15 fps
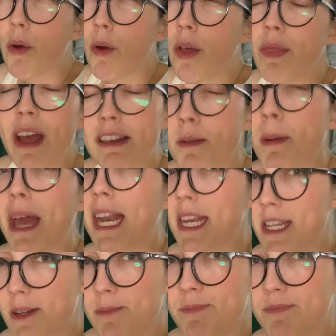that's a bad
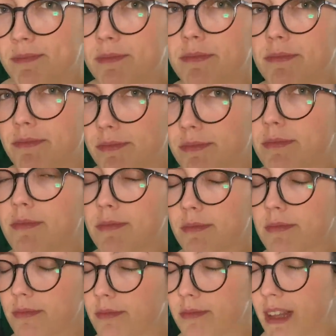idea.
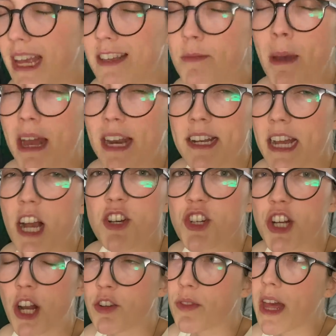It's a bad idea. I should
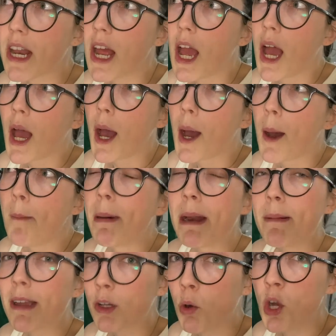not do that. But am
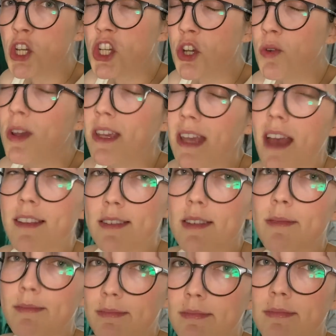I going to? Yes.
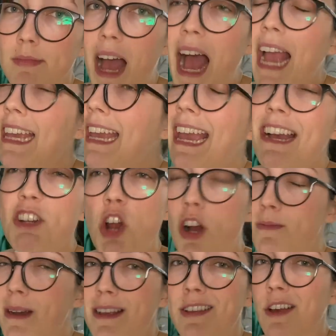I can't talk
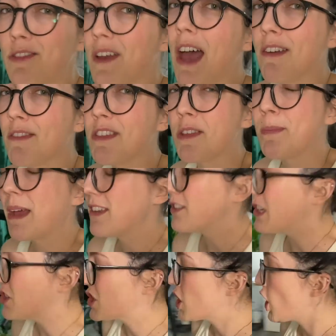myself out of this bad decision.